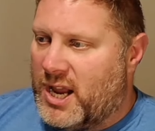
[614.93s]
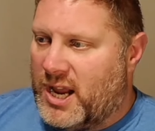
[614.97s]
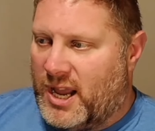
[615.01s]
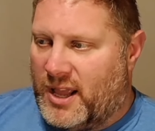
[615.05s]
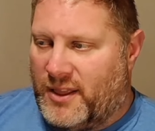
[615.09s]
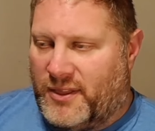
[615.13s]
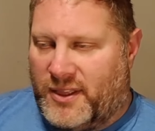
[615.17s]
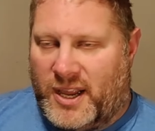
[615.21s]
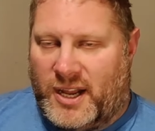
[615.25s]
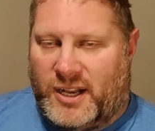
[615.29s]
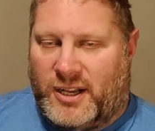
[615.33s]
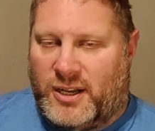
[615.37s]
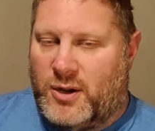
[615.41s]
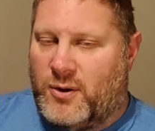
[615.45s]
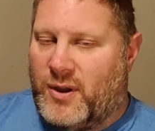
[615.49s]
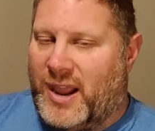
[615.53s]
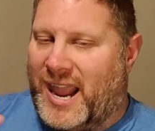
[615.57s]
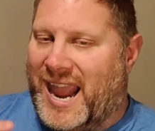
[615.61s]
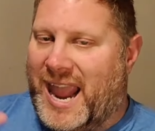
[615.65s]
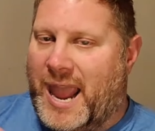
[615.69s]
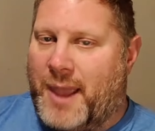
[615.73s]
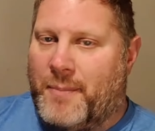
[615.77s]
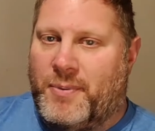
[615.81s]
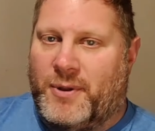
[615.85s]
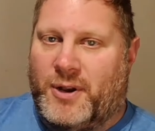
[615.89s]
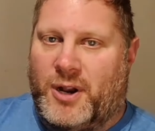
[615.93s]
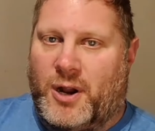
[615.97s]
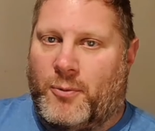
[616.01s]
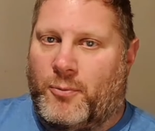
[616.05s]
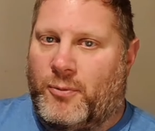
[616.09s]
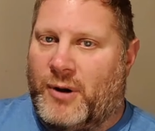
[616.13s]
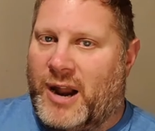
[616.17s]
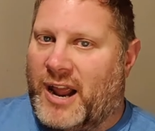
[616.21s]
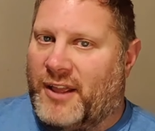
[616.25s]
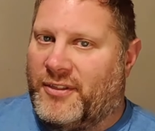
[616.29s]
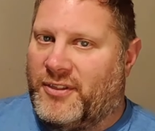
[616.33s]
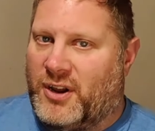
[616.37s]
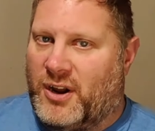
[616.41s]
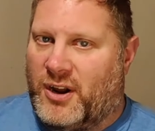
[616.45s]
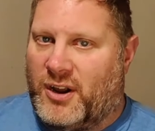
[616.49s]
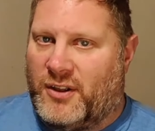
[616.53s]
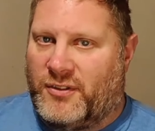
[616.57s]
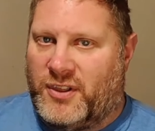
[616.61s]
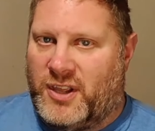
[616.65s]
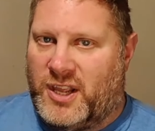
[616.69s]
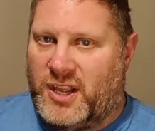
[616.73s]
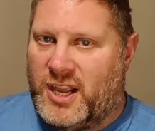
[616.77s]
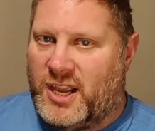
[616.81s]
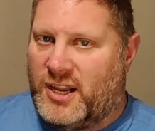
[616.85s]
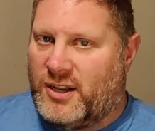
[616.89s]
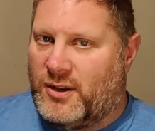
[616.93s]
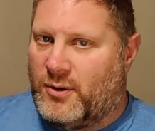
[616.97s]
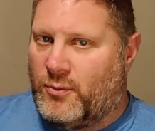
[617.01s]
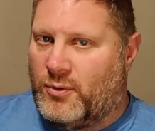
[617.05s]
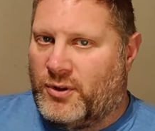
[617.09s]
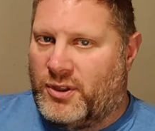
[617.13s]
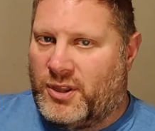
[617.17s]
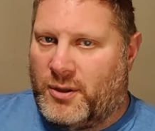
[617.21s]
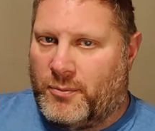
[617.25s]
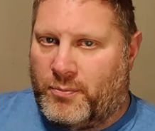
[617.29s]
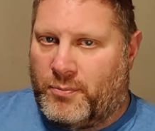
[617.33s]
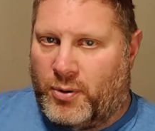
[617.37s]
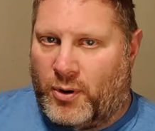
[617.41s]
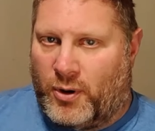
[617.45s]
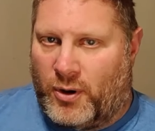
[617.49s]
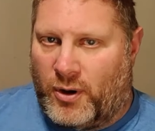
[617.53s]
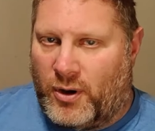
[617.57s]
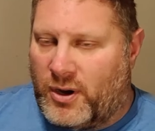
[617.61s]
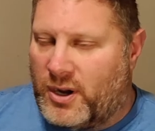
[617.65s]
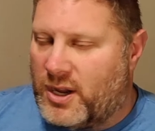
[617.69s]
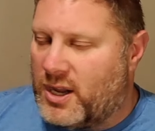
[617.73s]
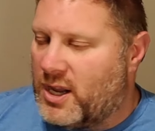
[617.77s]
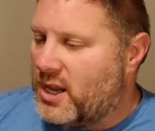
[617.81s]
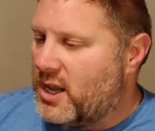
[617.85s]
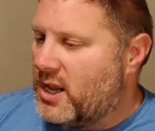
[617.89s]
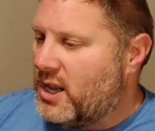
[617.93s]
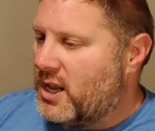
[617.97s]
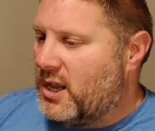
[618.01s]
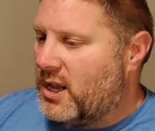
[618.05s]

and then you amp it up right there at the end with the perk.